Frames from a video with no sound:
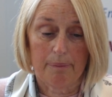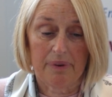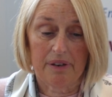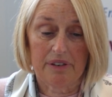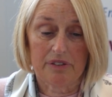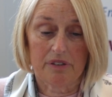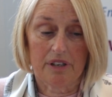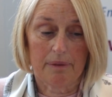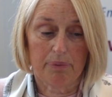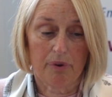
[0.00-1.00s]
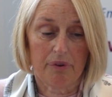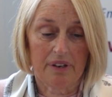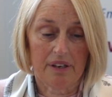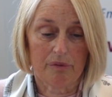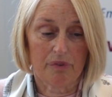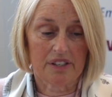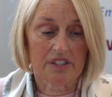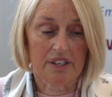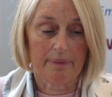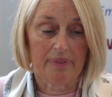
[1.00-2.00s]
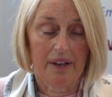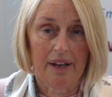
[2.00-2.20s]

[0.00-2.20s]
period to the employee in writing.